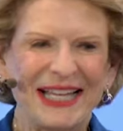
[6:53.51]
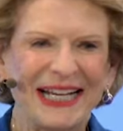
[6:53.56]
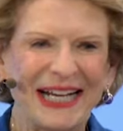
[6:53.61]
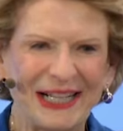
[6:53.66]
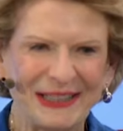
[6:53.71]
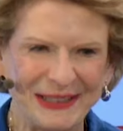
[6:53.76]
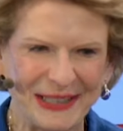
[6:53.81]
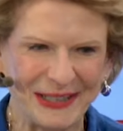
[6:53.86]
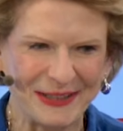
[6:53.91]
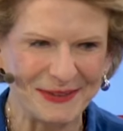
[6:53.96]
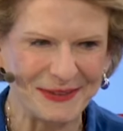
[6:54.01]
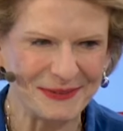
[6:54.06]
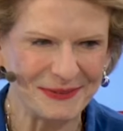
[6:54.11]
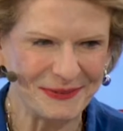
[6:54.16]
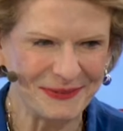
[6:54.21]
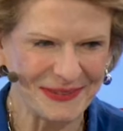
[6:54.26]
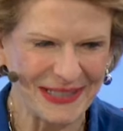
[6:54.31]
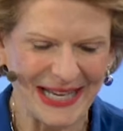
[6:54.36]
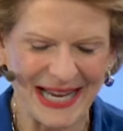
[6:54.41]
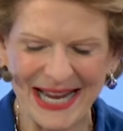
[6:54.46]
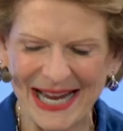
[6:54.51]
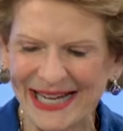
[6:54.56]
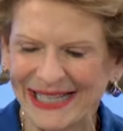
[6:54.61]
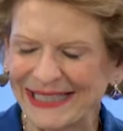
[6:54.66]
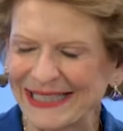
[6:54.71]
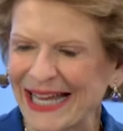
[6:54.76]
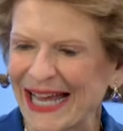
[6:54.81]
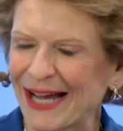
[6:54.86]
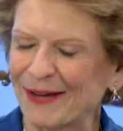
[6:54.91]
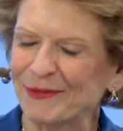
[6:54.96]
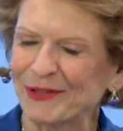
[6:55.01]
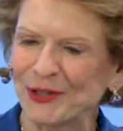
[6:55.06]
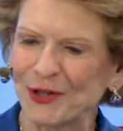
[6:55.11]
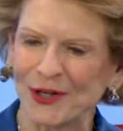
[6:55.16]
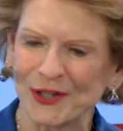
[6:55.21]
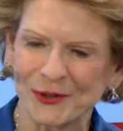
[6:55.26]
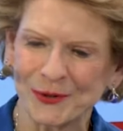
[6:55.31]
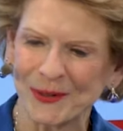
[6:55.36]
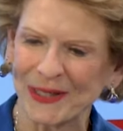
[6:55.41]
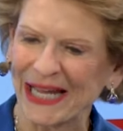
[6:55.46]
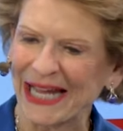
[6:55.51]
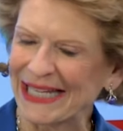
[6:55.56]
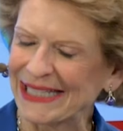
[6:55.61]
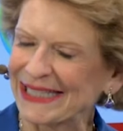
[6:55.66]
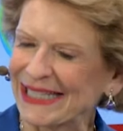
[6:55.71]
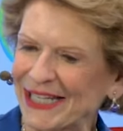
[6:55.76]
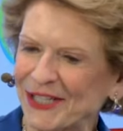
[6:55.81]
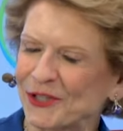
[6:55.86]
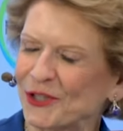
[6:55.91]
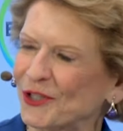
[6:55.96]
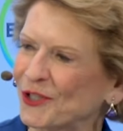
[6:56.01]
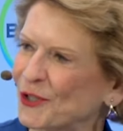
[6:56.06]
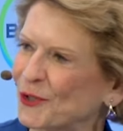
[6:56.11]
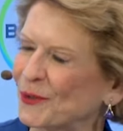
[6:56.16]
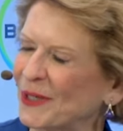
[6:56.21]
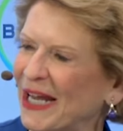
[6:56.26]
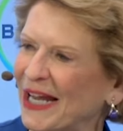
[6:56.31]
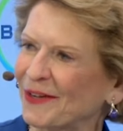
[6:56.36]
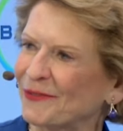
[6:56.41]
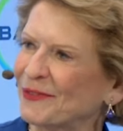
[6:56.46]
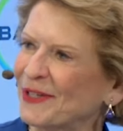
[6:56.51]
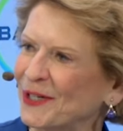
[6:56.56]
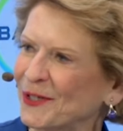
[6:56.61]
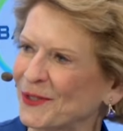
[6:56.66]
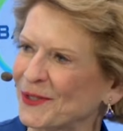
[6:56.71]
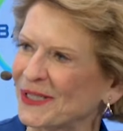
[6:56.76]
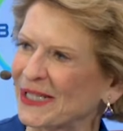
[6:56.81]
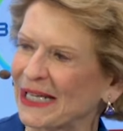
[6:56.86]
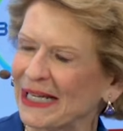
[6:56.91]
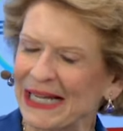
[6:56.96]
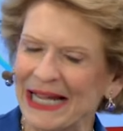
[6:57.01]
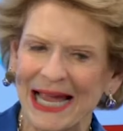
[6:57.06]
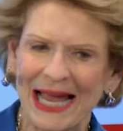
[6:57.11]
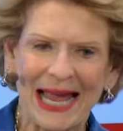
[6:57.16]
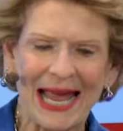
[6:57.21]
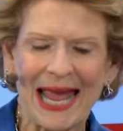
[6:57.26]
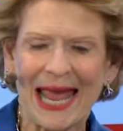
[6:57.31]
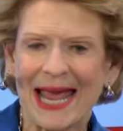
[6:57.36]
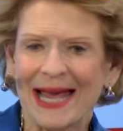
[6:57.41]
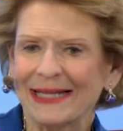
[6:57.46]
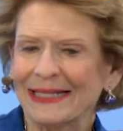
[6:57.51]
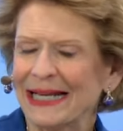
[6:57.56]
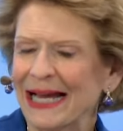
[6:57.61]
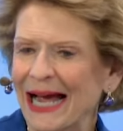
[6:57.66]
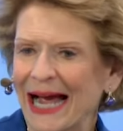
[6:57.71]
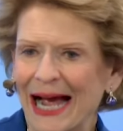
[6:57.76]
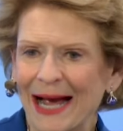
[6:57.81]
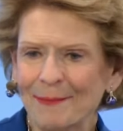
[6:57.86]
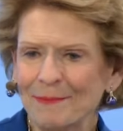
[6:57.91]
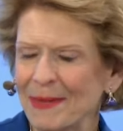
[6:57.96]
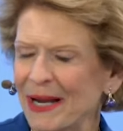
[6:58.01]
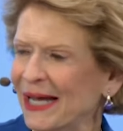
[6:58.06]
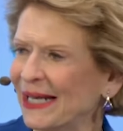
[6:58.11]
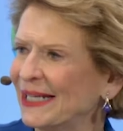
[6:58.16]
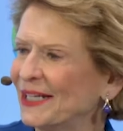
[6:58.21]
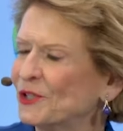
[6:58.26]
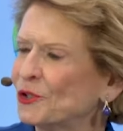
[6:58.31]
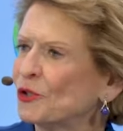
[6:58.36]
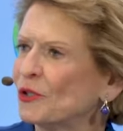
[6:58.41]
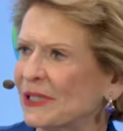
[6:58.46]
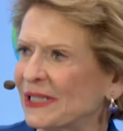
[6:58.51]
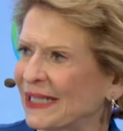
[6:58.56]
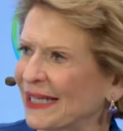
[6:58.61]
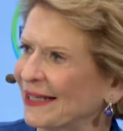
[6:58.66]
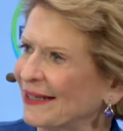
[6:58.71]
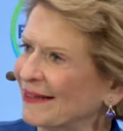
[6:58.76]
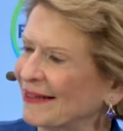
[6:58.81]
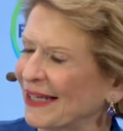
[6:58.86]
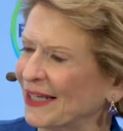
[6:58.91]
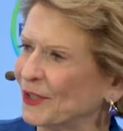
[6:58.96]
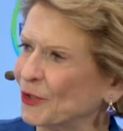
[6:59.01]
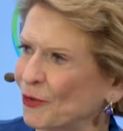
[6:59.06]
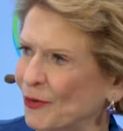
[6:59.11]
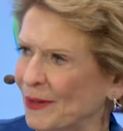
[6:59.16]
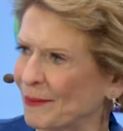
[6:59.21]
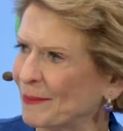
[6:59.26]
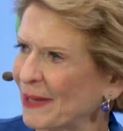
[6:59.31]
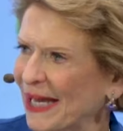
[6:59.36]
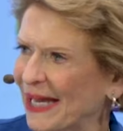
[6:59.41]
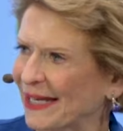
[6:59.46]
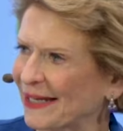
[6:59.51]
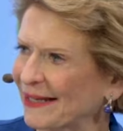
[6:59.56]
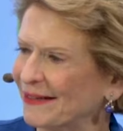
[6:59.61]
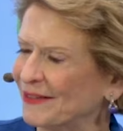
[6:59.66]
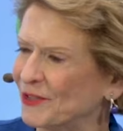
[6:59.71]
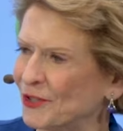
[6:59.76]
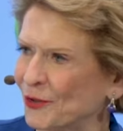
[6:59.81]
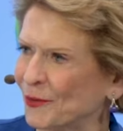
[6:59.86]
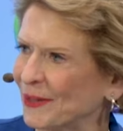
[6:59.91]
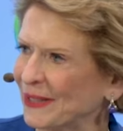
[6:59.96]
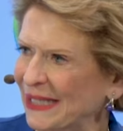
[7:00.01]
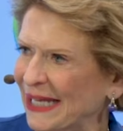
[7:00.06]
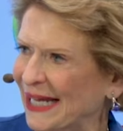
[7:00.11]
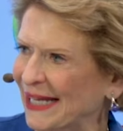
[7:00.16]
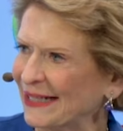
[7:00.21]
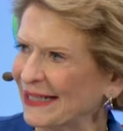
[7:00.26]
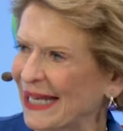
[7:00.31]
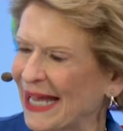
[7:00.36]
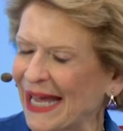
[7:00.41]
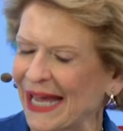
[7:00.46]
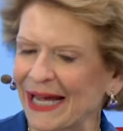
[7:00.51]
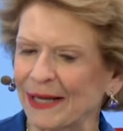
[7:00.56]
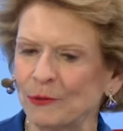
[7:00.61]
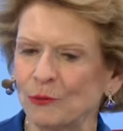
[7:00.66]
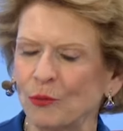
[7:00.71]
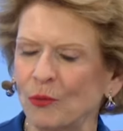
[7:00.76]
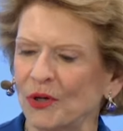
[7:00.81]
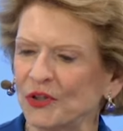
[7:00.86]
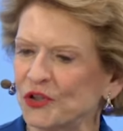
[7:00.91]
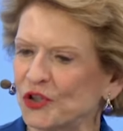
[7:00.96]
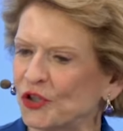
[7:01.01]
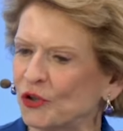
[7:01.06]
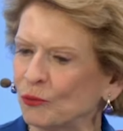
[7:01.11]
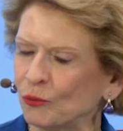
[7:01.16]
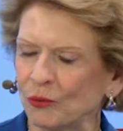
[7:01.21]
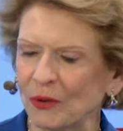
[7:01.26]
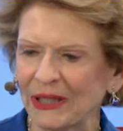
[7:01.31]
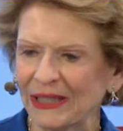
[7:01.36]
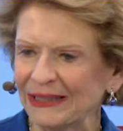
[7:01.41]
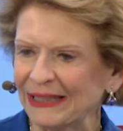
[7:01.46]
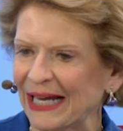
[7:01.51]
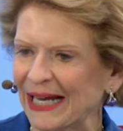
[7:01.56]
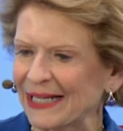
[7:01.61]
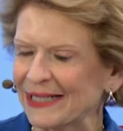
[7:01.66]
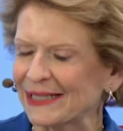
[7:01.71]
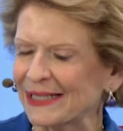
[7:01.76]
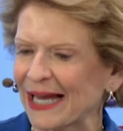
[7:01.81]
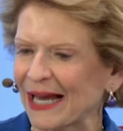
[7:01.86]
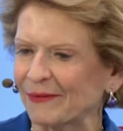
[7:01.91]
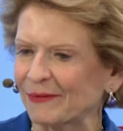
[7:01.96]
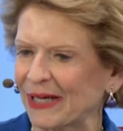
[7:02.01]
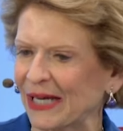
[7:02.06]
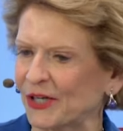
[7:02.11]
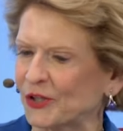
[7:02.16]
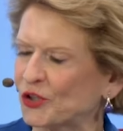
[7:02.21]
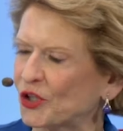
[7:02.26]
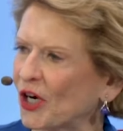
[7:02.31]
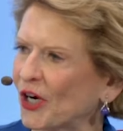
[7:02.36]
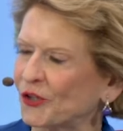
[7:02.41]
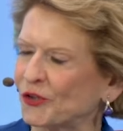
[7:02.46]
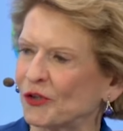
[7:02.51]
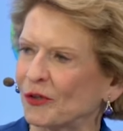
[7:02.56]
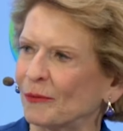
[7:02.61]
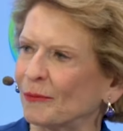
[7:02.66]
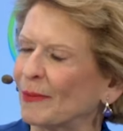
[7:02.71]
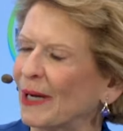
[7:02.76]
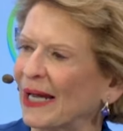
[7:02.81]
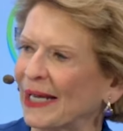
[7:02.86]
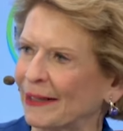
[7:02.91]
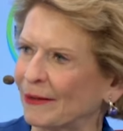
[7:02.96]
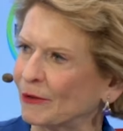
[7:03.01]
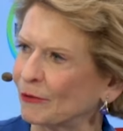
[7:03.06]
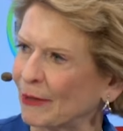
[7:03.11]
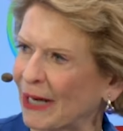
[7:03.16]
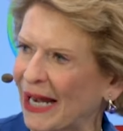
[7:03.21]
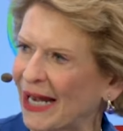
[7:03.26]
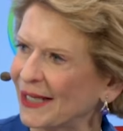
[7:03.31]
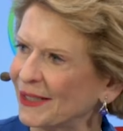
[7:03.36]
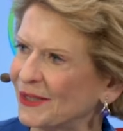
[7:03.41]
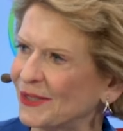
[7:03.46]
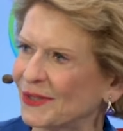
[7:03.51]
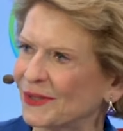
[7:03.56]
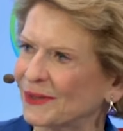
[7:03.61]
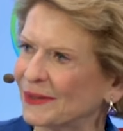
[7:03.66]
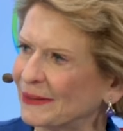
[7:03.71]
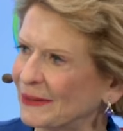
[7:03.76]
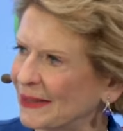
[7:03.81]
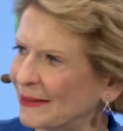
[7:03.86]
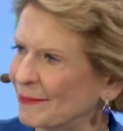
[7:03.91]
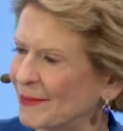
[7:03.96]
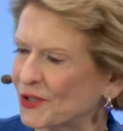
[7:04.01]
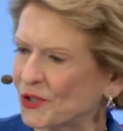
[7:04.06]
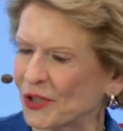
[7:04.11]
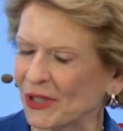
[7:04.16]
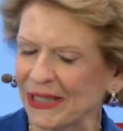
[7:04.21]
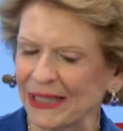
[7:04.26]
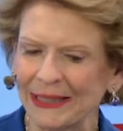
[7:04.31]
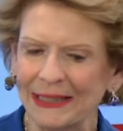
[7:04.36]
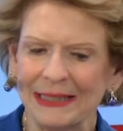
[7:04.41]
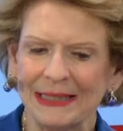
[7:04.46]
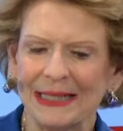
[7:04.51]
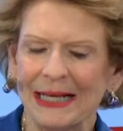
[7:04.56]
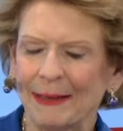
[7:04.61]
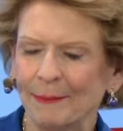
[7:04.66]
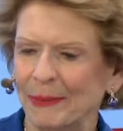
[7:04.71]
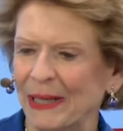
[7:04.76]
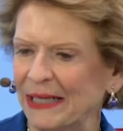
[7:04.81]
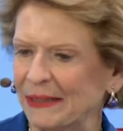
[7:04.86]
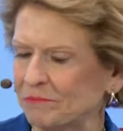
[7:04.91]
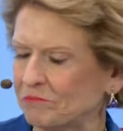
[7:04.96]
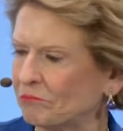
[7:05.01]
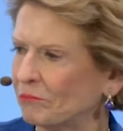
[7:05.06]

That I love and haven't gone to a gas station in 2.5 years. And I'm not interested in going back and doing that. And once you realize I've got a charger in my garage in Michigan, but